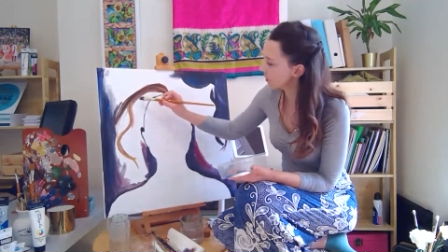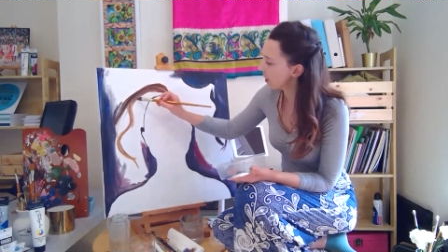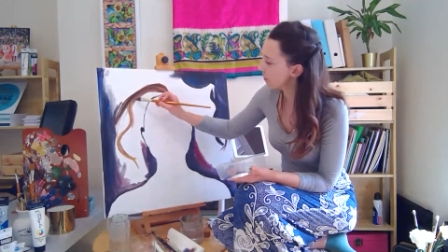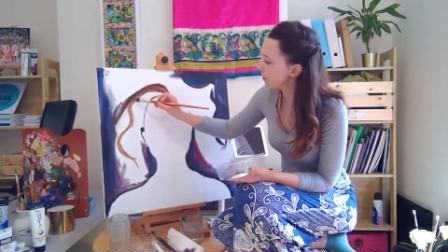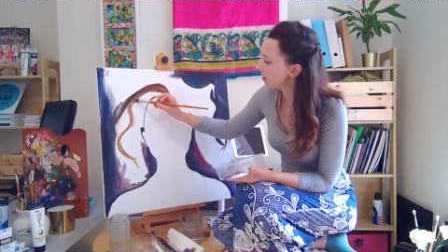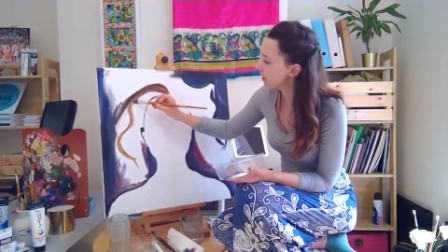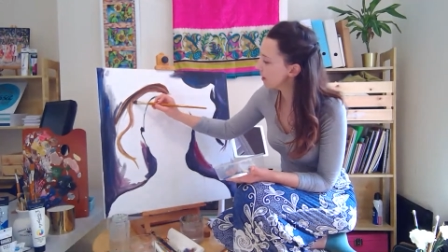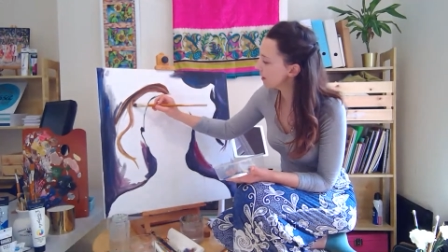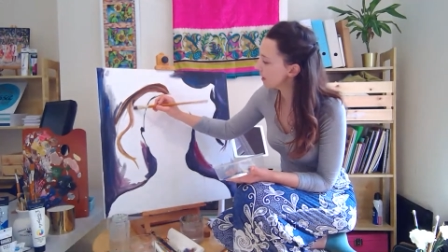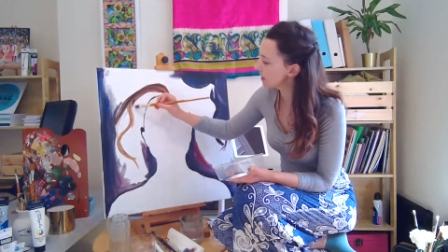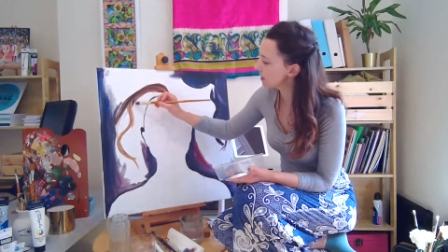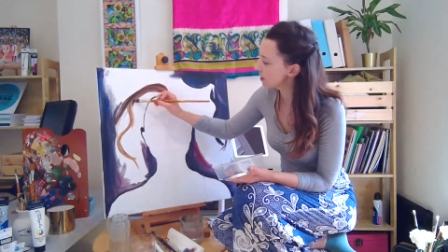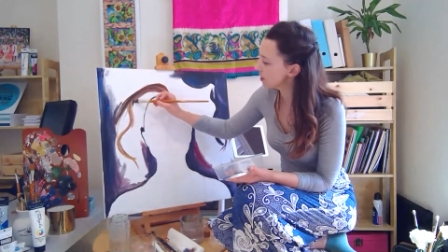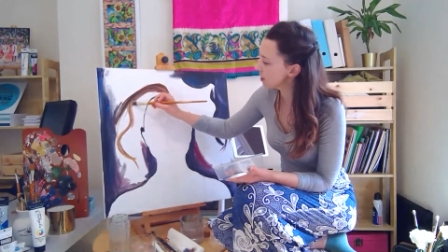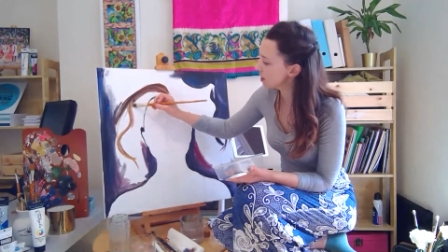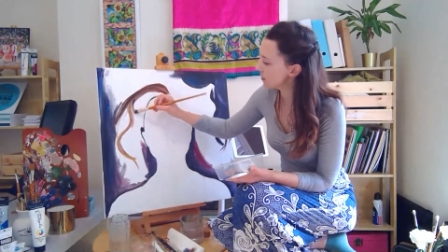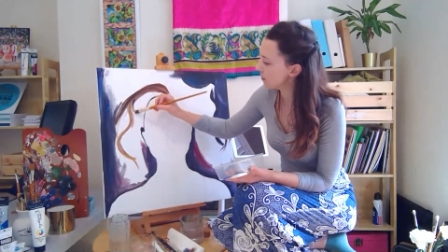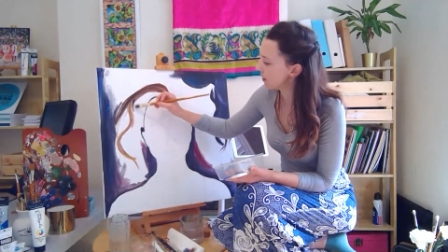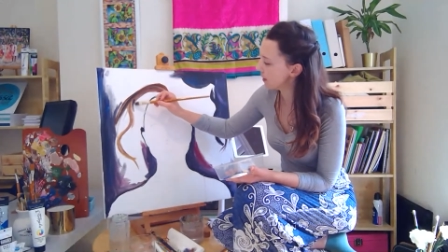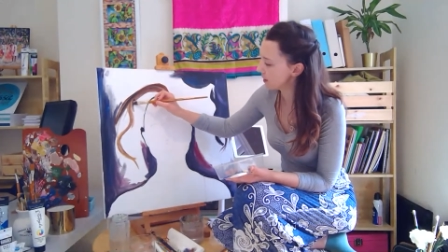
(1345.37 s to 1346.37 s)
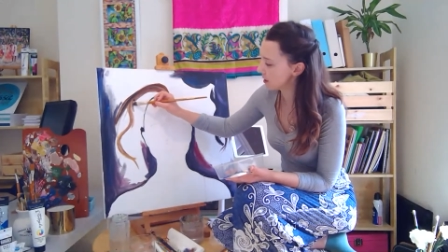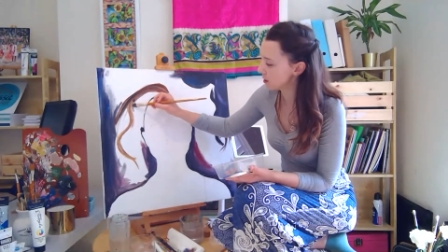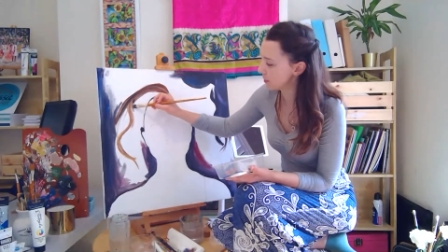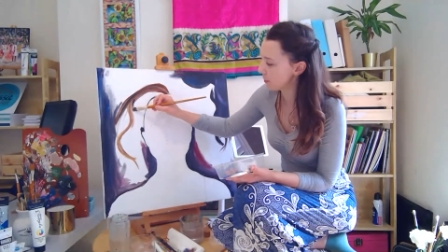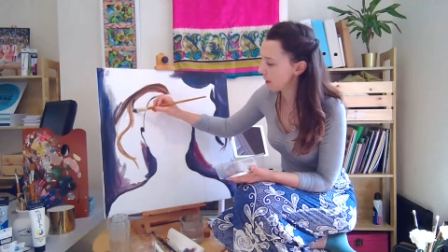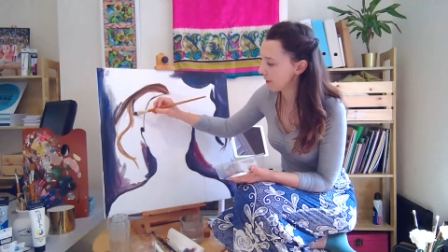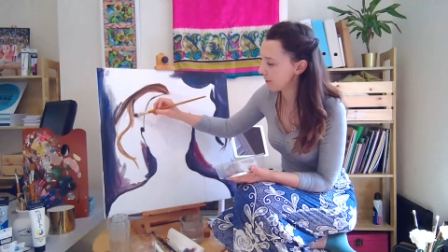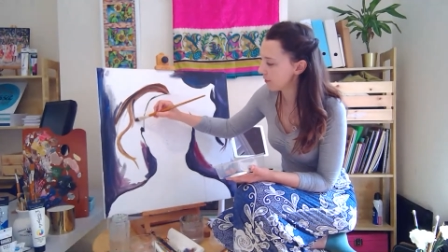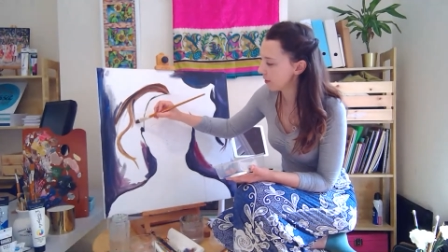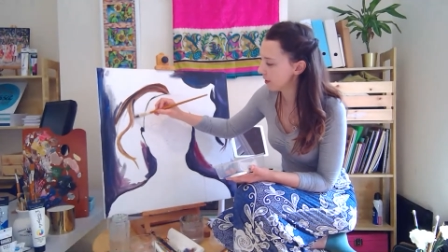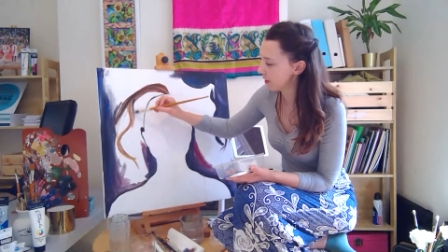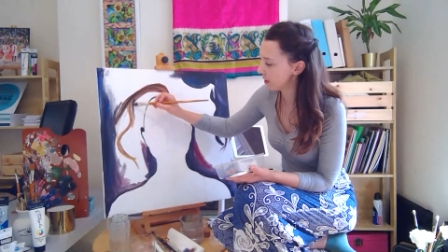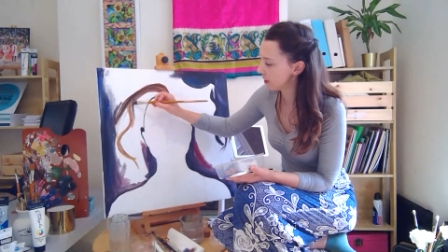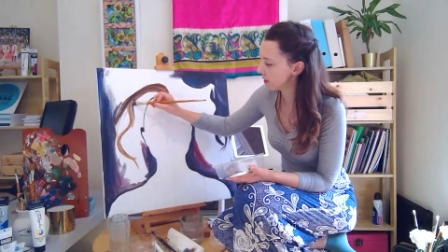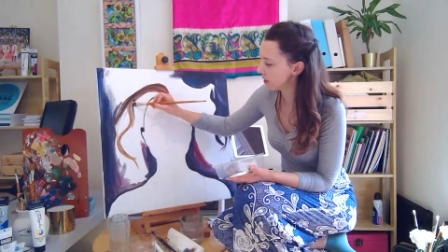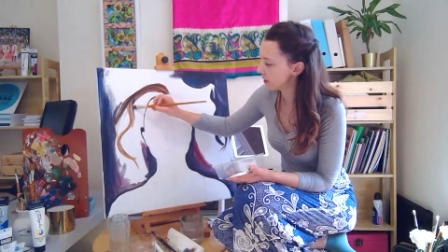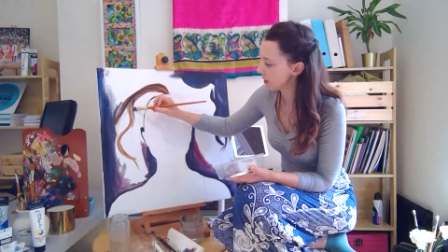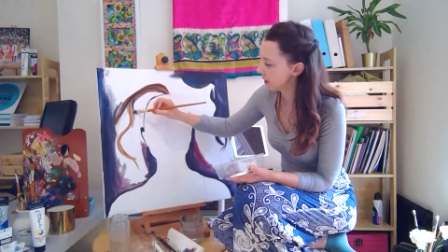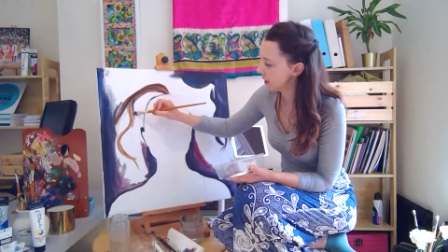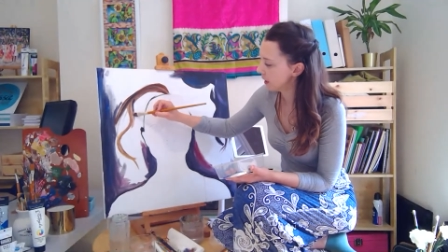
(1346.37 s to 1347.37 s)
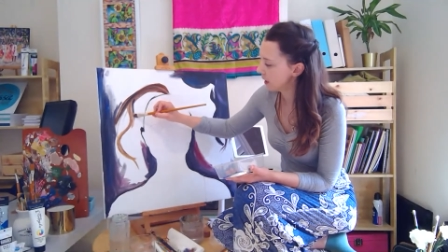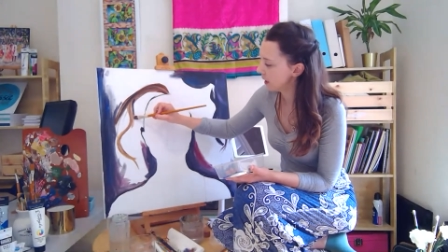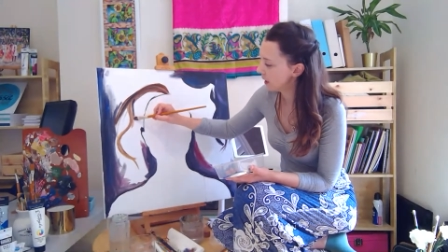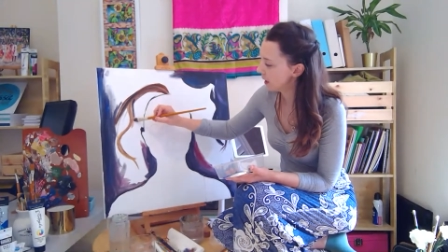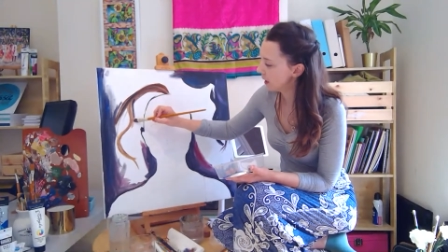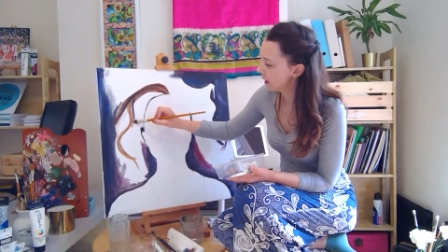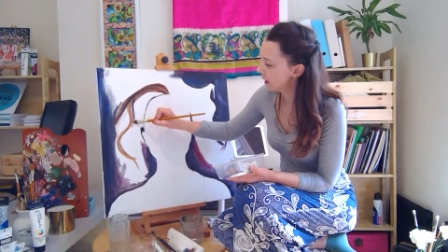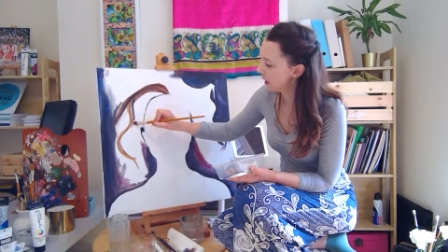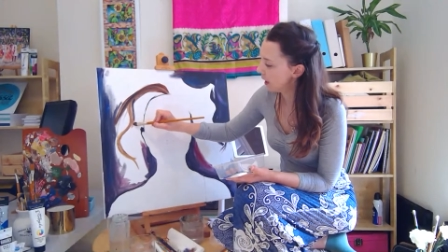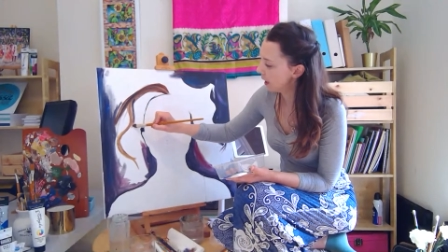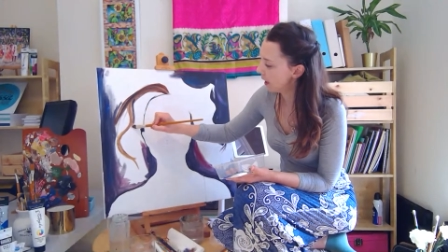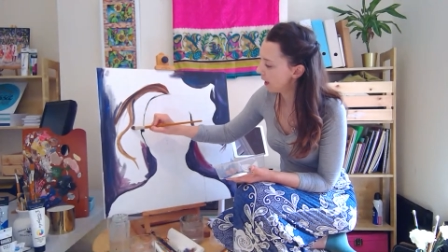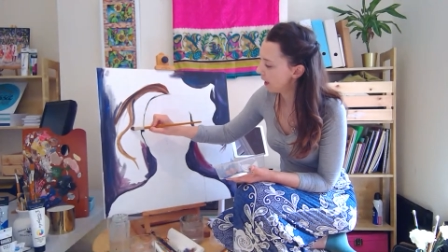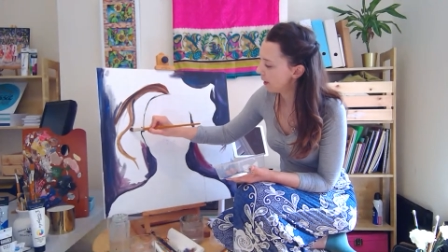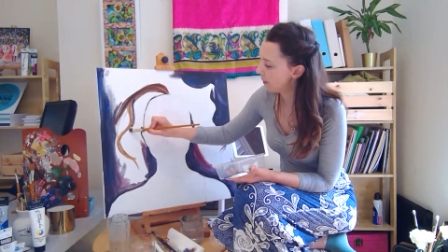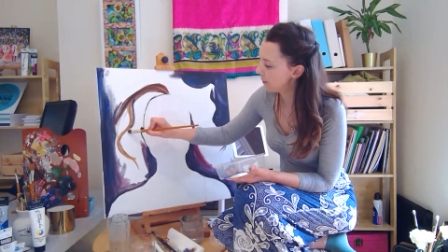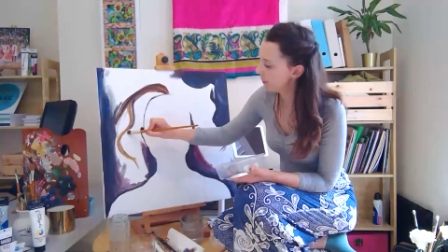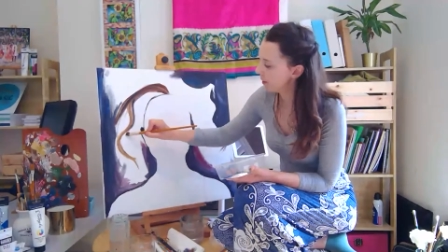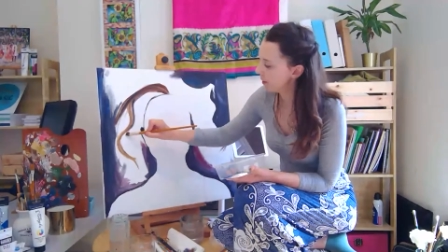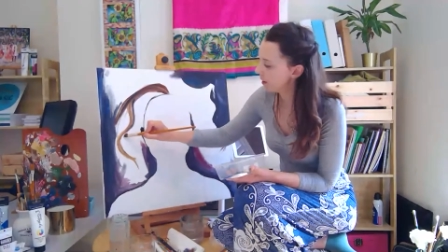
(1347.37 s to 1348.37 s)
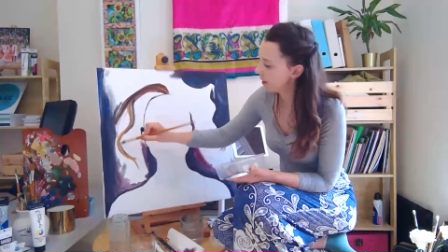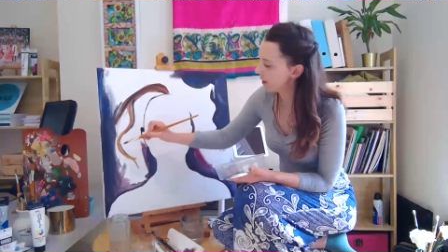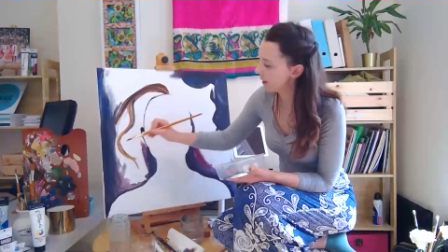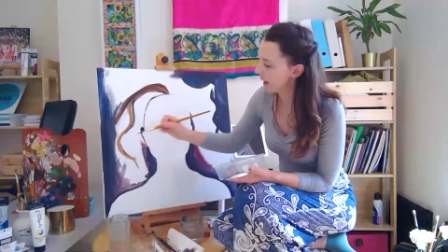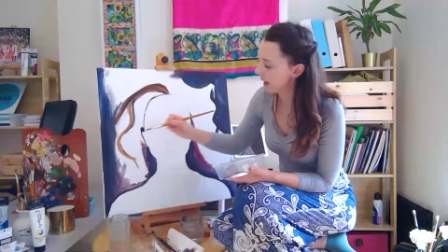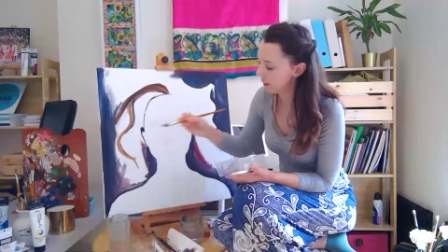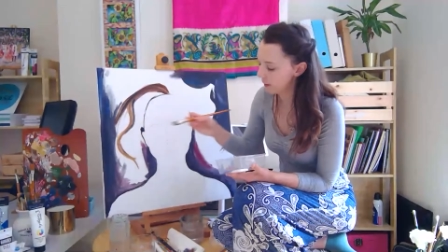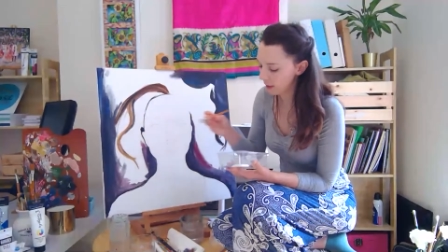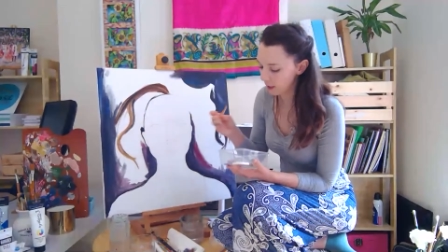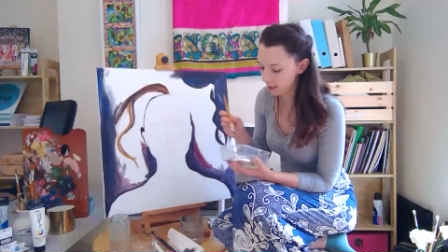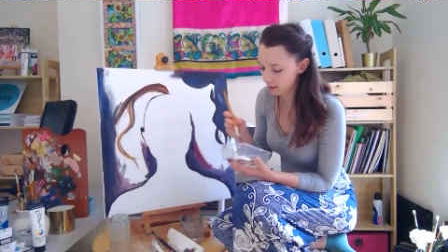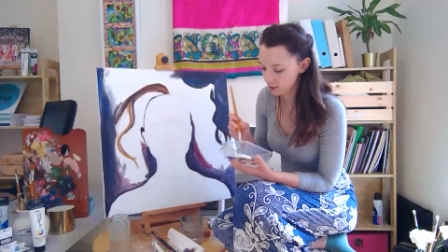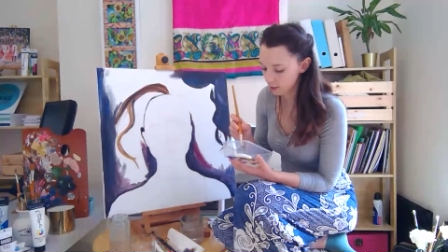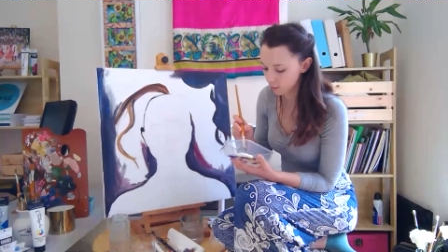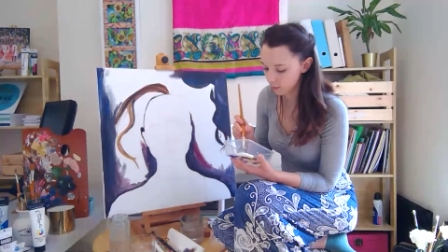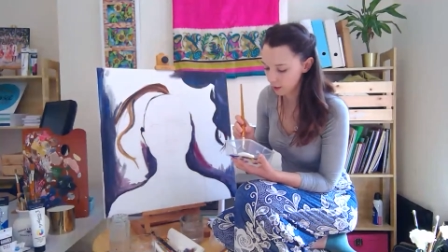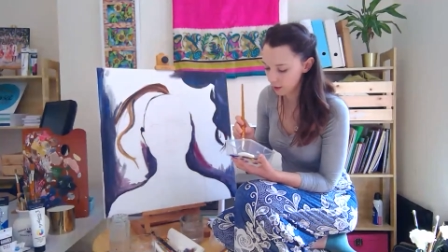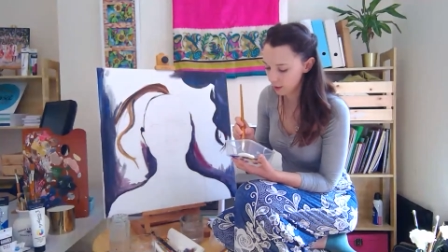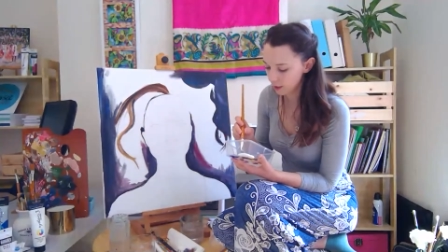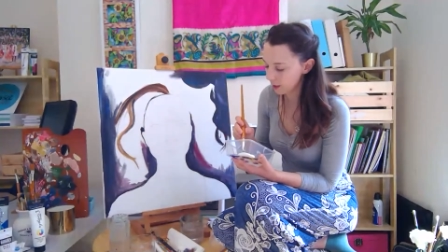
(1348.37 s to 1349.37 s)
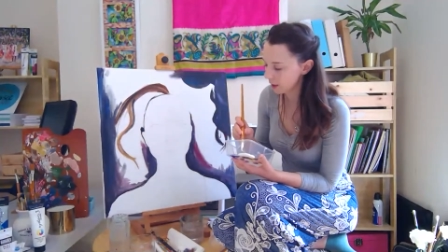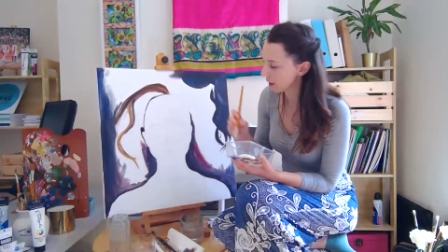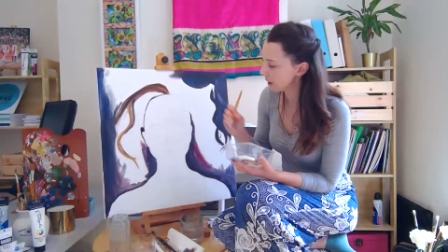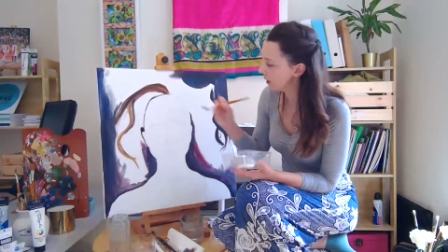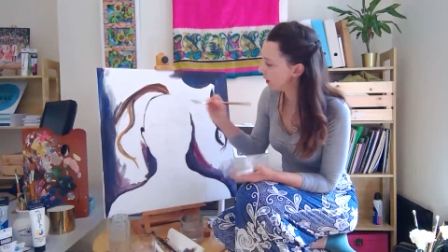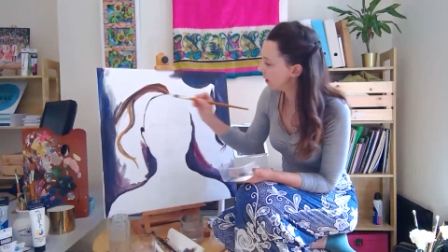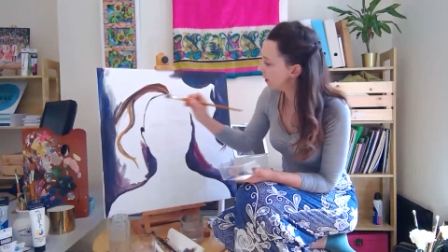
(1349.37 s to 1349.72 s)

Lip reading: that's just a personal preference and how I like to work.